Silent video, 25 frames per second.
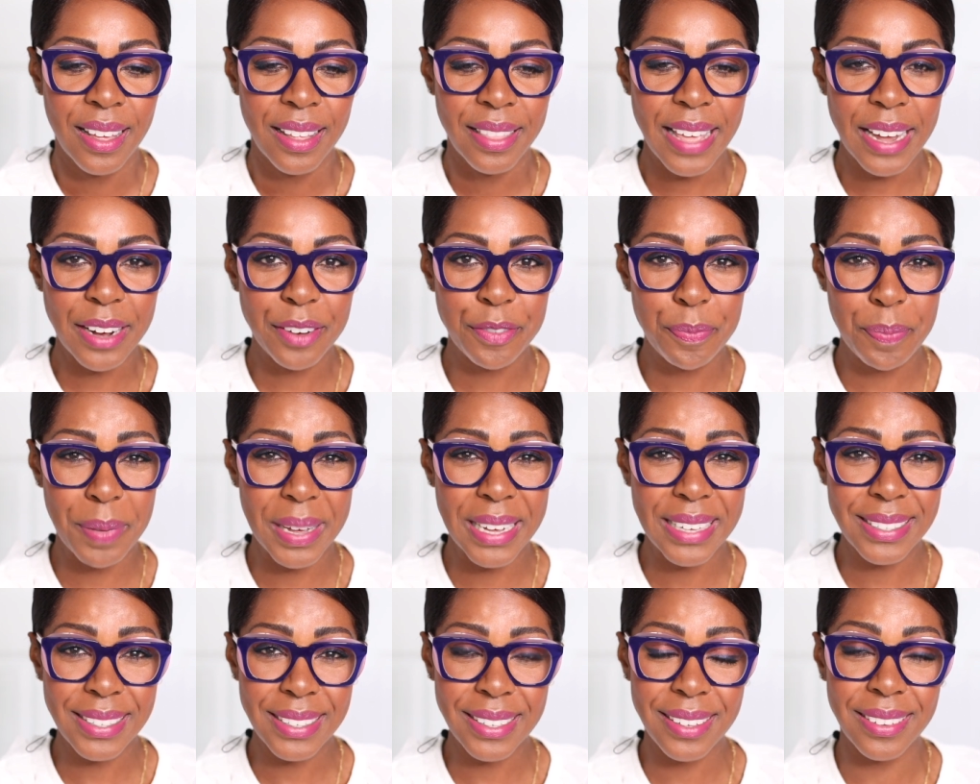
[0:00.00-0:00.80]
that have
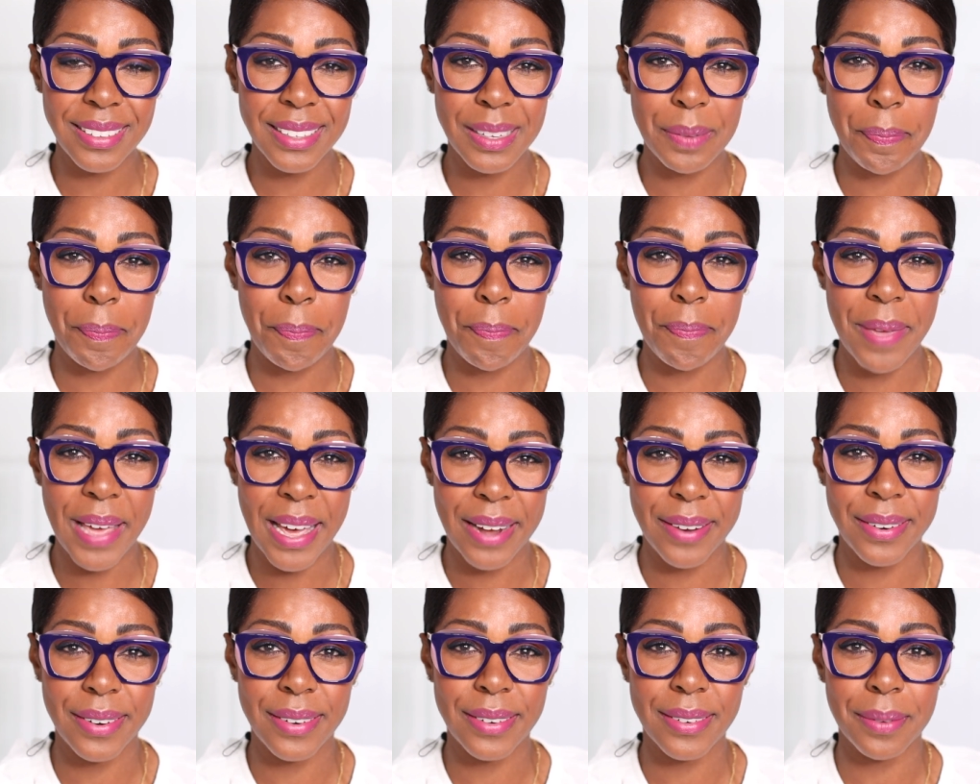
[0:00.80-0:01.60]
basically
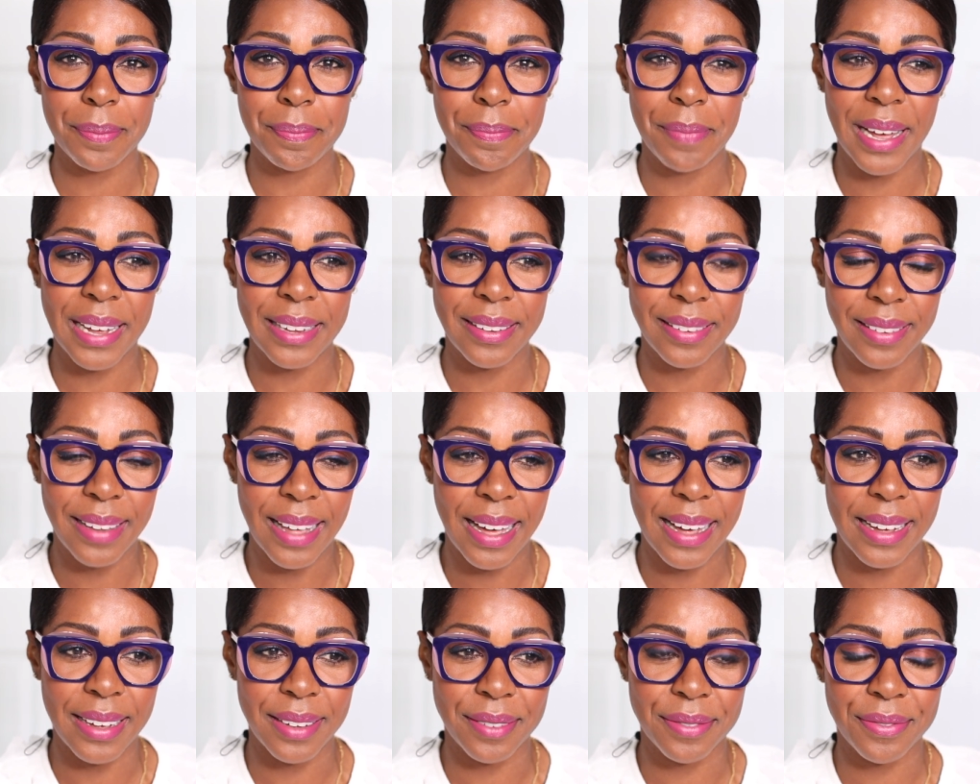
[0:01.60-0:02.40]
bettered my
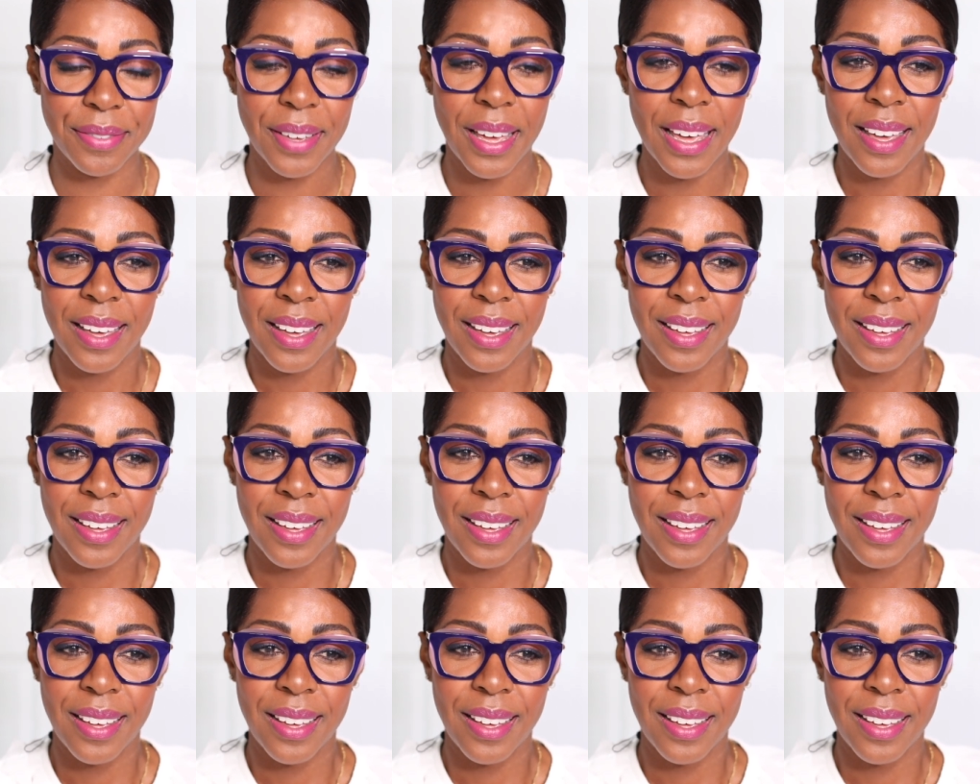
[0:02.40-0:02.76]
life.